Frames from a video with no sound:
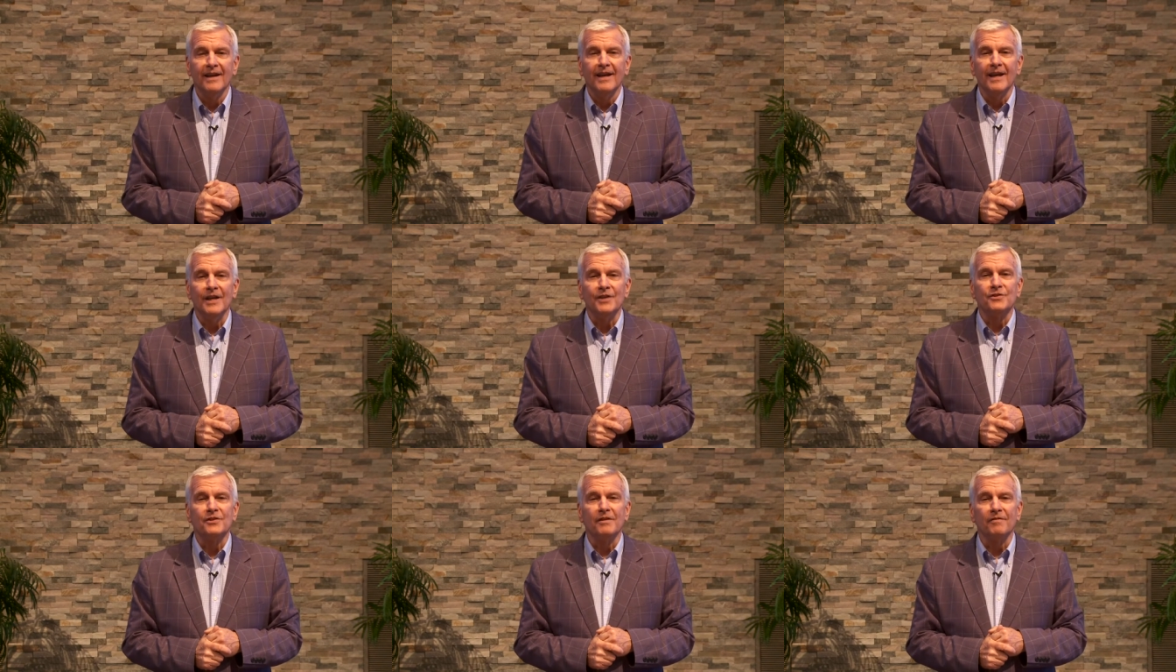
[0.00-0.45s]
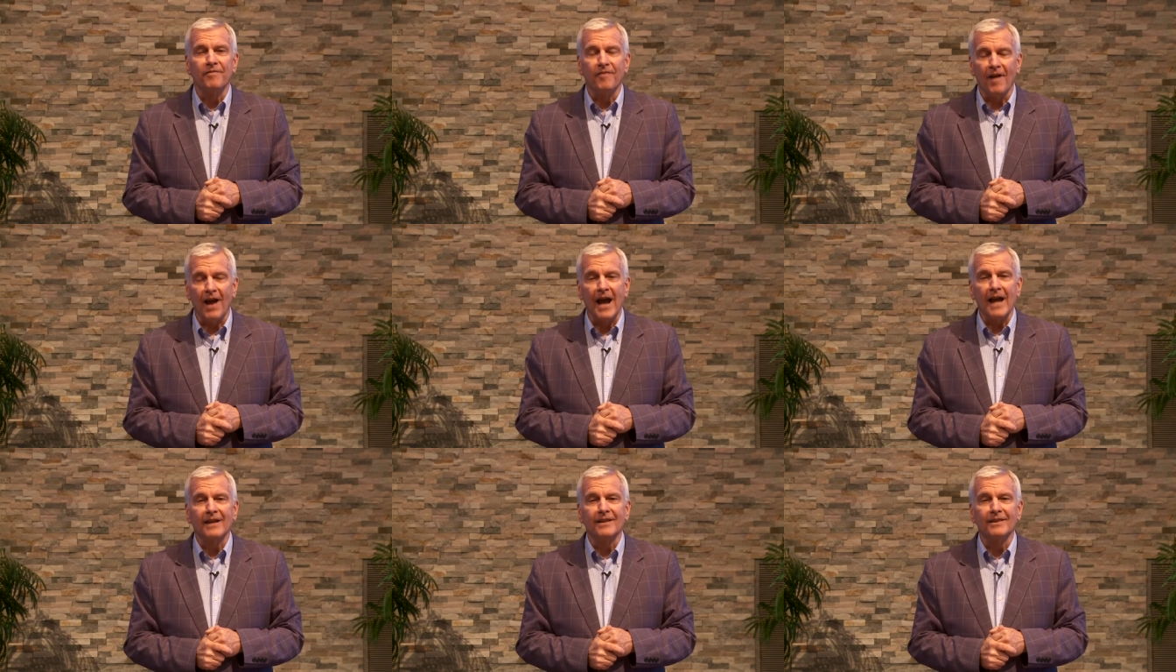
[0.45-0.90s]
is the
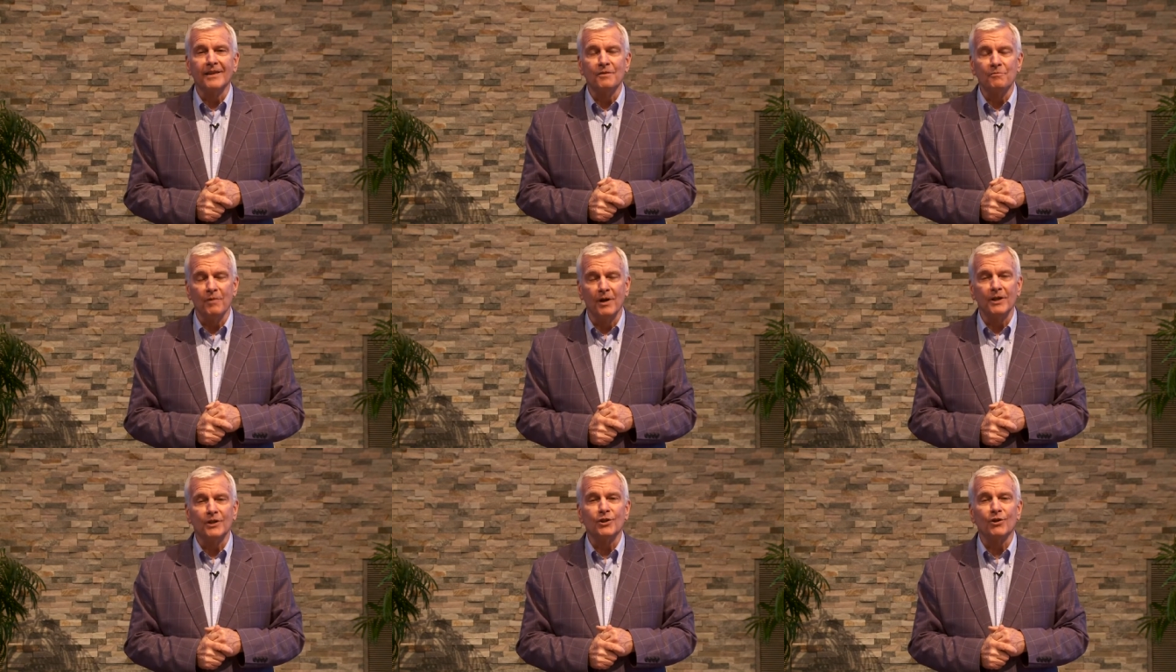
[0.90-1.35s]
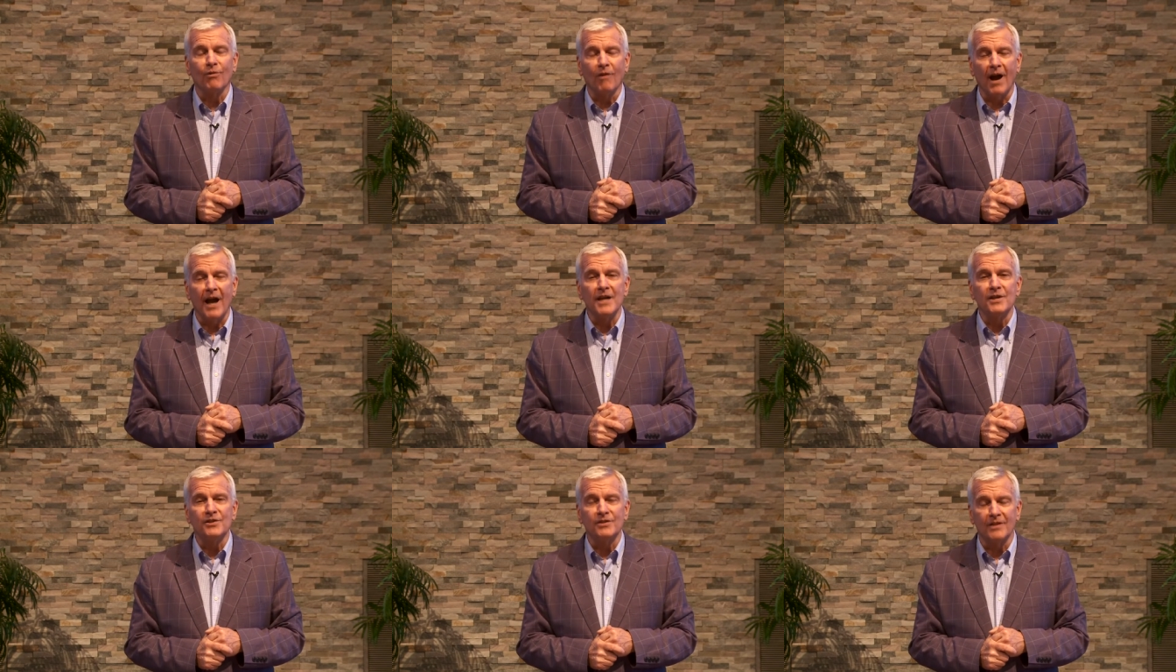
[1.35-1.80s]
fact that when
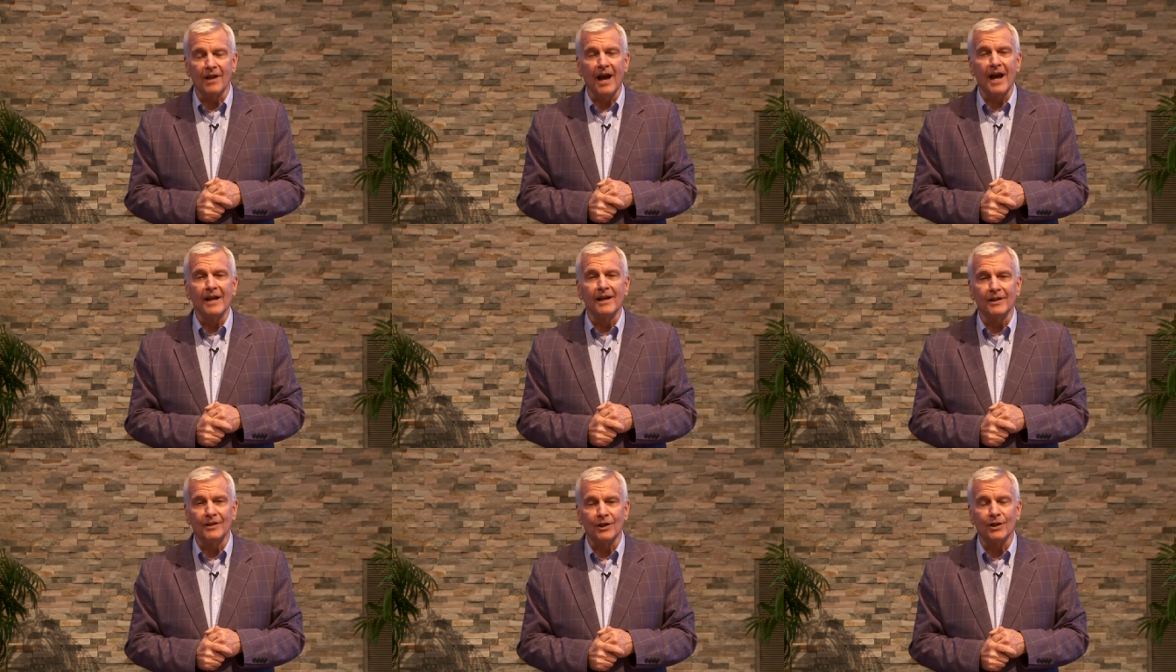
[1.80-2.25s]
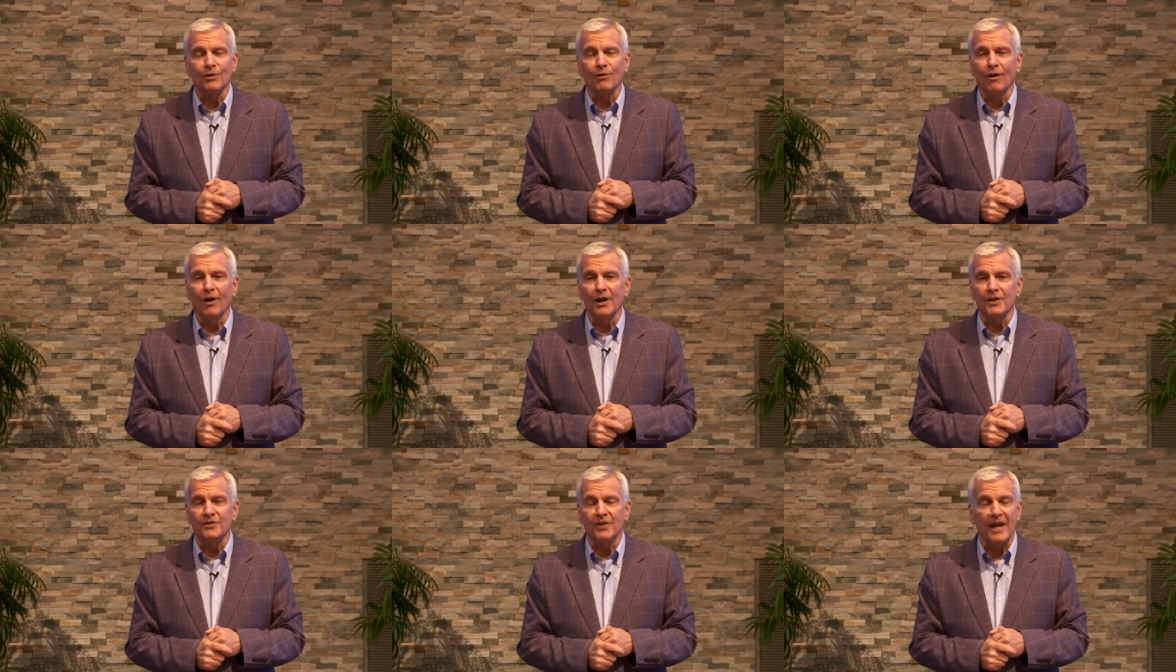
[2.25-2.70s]
Christ died on the
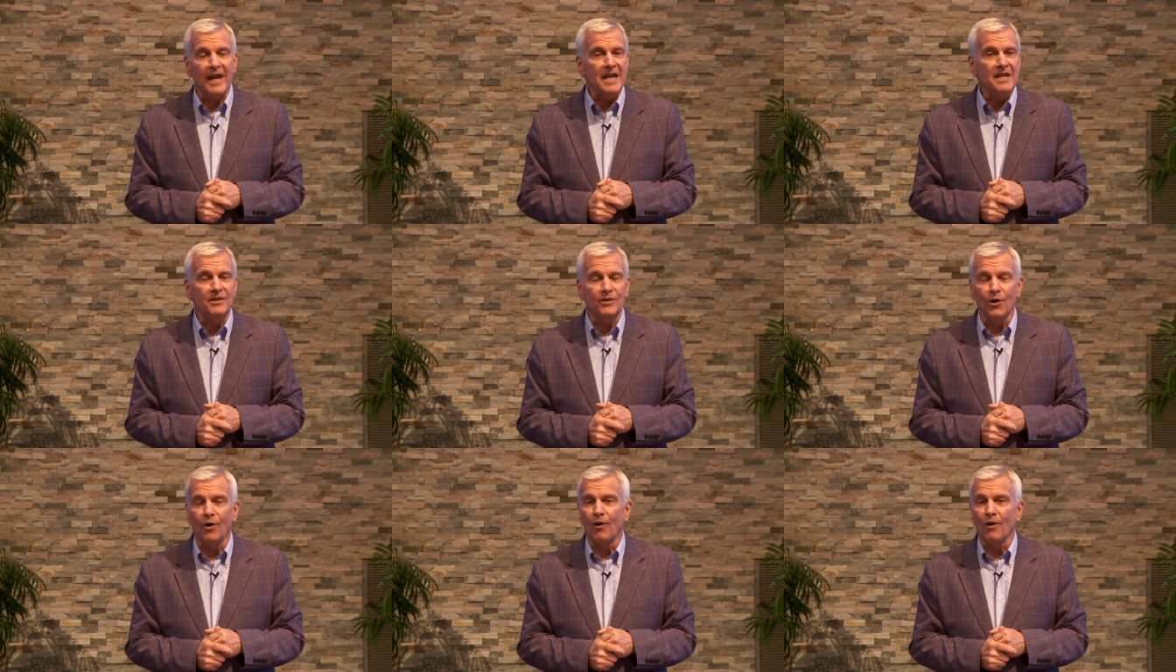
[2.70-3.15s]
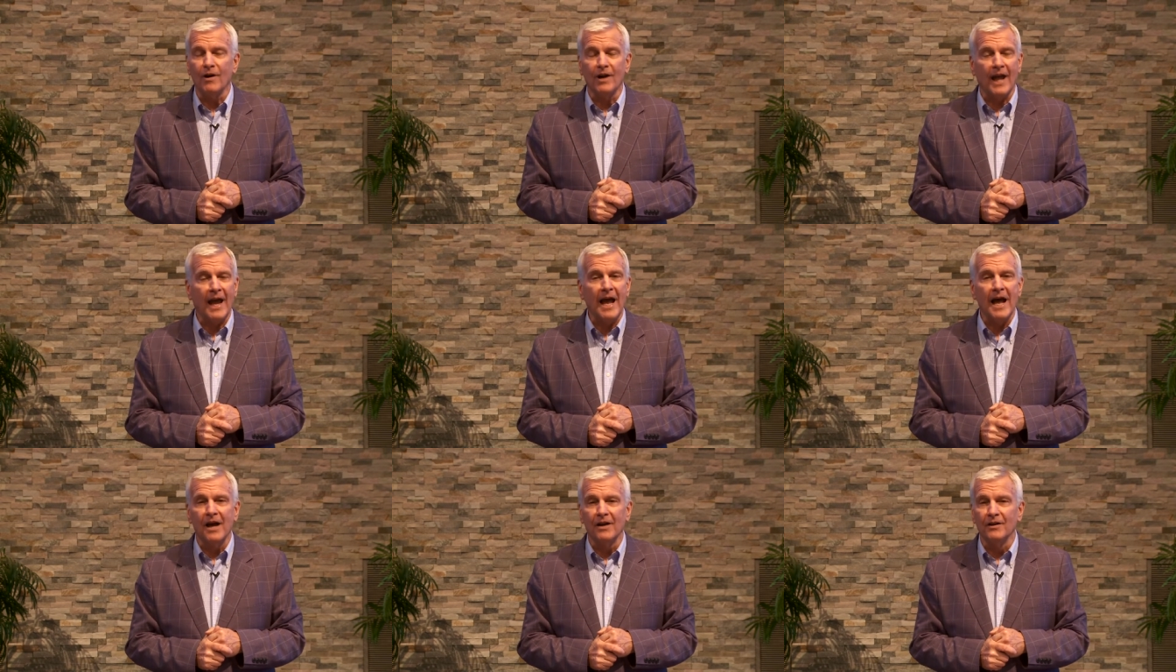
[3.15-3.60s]
cross, he tore
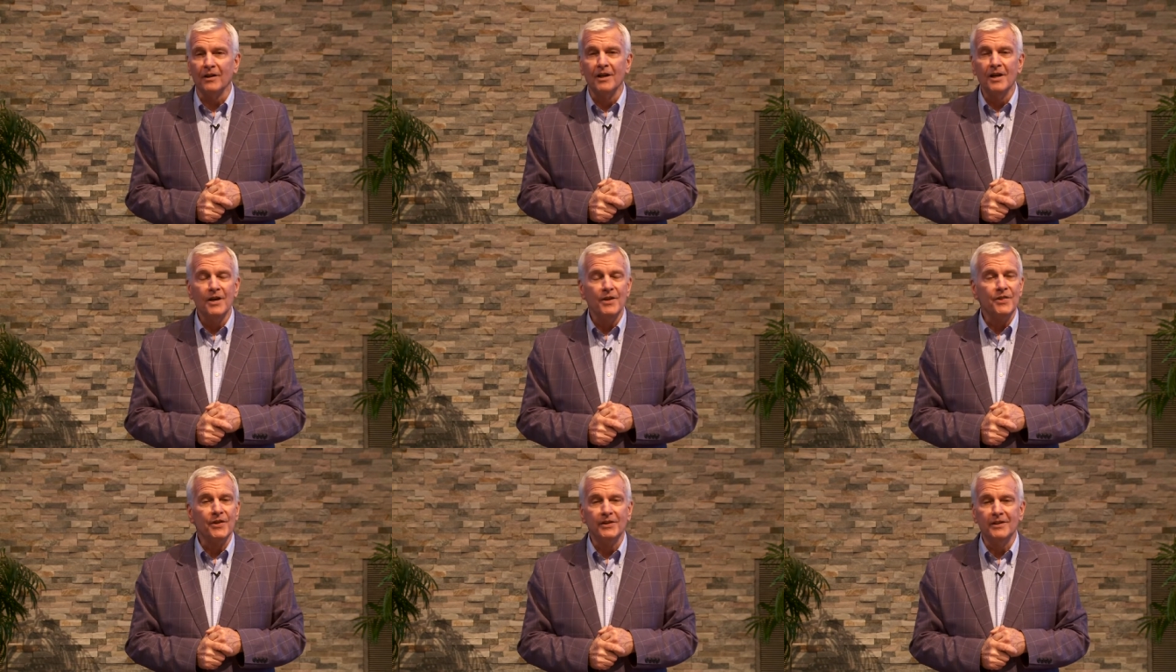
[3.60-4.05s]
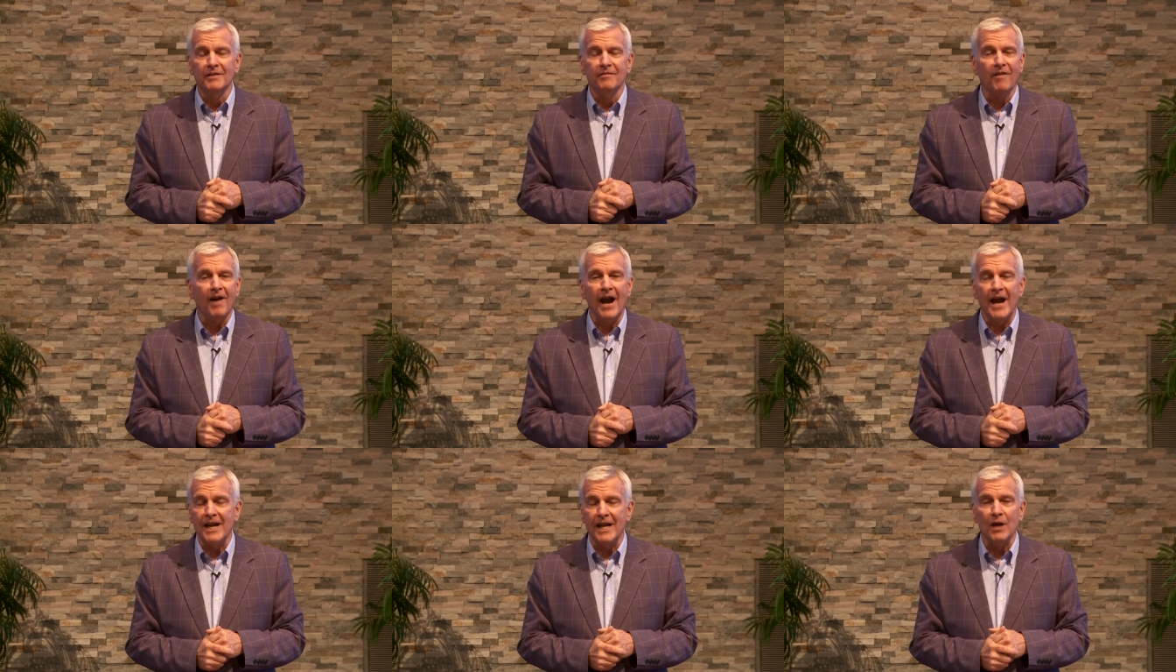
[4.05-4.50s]
down the
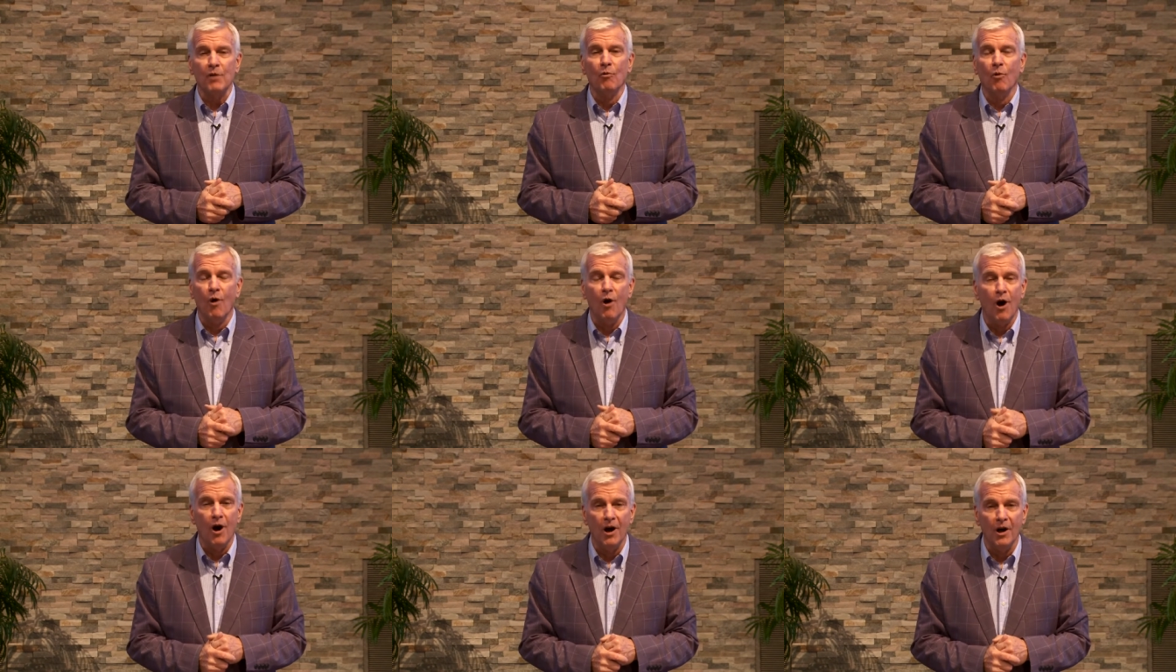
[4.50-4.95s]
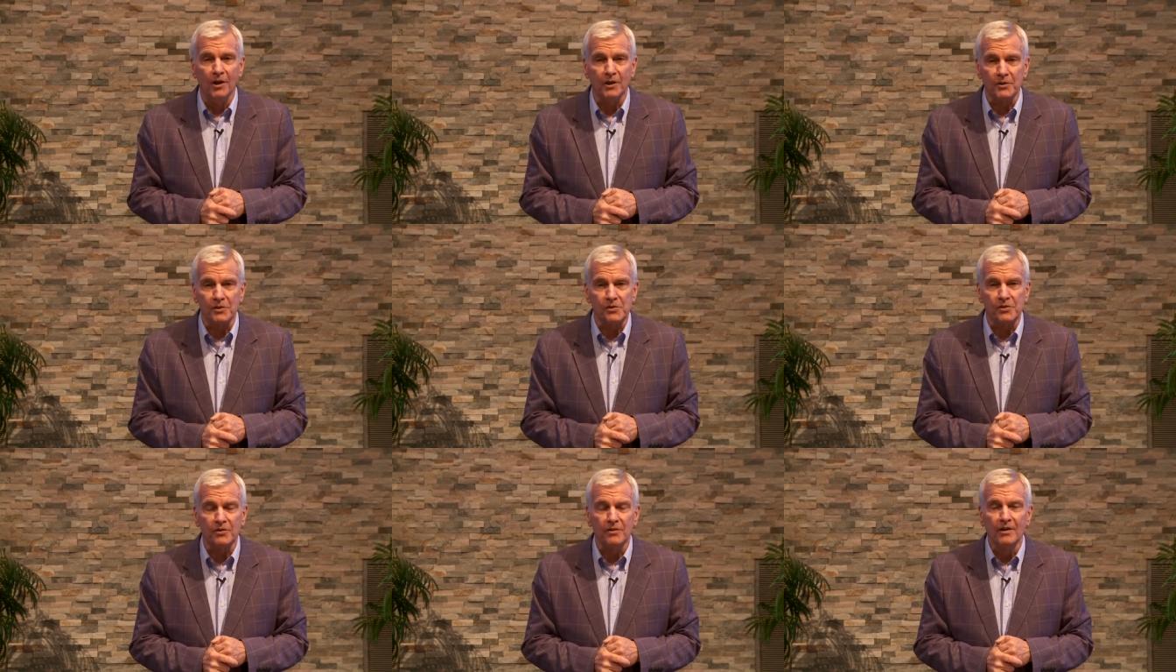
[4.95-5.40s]
dividing
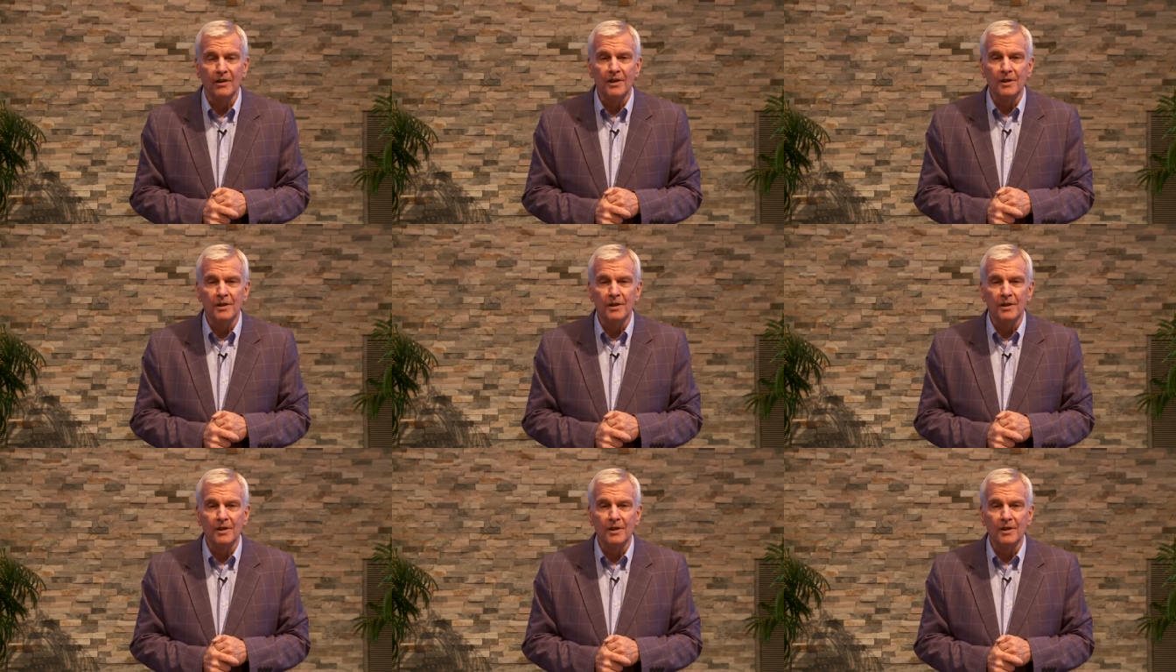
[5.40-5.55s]
walls